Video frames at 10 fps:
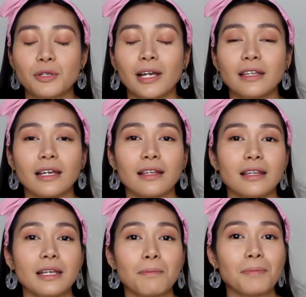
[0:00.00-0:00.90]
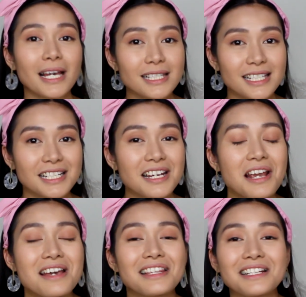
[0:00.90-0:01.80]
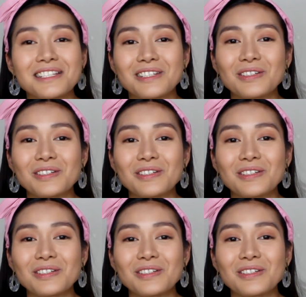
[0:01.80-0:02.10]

So I think the best thing to